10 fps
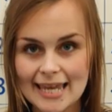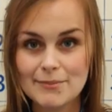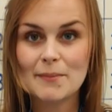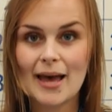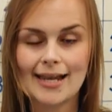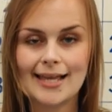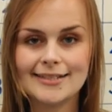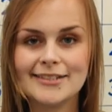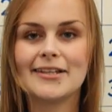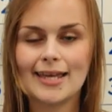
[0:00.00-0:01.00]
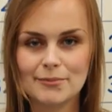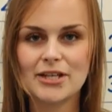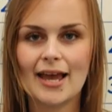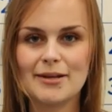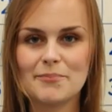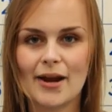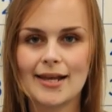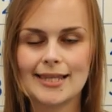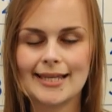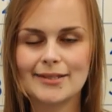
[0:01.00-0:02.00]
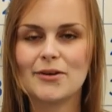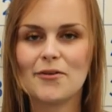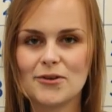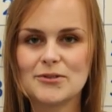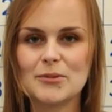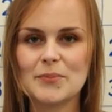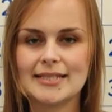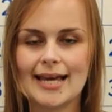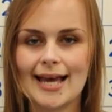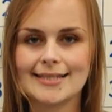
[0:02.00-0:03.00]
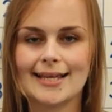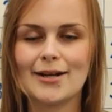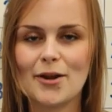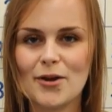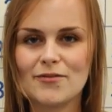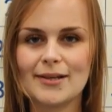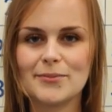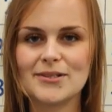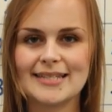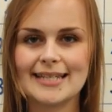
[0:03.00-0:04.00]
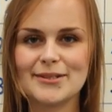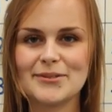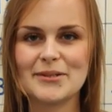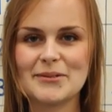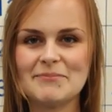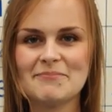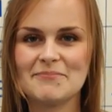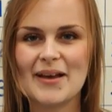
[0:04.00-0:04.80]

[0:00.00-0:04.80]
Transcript: Keep smiling, keep shining brightly, you're all superstars, and hopefully we'll see you soon.